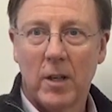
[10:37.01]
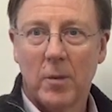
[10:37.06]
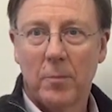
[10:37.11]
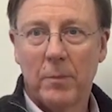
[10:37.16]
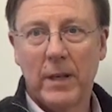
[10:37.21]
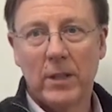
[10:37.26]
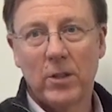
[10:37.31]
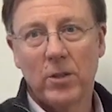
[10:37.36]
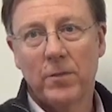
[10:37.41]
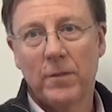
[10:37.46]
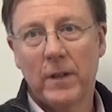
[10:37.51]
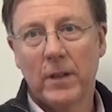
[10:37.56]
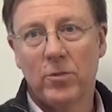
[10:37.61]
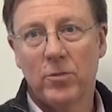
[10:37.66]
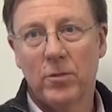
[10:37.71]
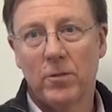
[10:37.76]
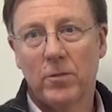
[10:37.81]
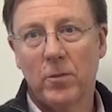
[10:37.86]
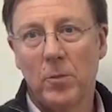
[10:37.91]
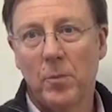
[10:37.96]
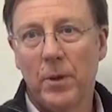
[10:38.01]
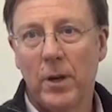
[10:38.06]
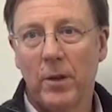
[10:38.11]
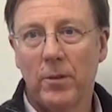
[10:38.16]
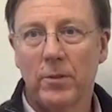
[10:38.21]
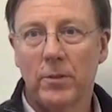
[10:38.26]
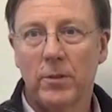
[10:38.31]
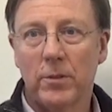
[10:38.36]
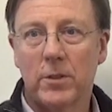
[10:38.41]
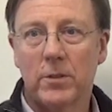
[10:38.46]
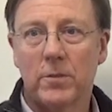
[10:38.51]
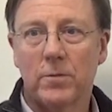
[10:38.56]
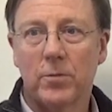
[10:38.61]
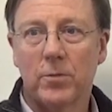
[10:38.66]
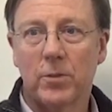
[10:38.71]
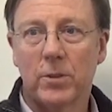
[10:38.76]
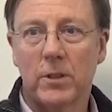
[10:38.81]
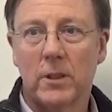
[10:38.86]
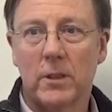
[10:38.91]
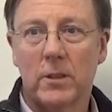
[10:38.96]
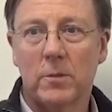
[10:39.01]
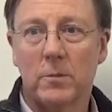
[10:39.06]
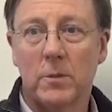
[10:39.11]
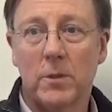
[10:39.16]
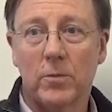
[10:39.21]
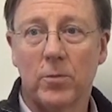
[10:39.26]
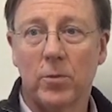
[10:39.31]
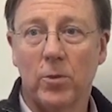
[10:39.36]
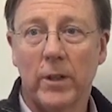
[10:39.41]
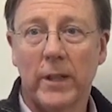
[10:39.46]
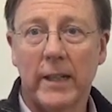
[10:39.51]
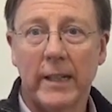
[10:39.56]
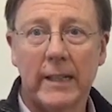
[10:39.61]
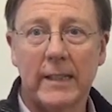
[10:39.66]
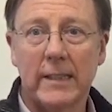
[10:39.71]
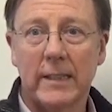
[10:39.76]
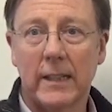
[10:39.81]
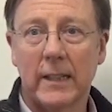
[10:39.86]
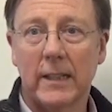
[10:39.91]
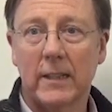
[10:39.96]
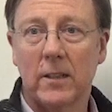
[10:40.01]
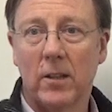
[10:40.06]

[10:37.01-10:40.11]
manufacture of components for systems for heating,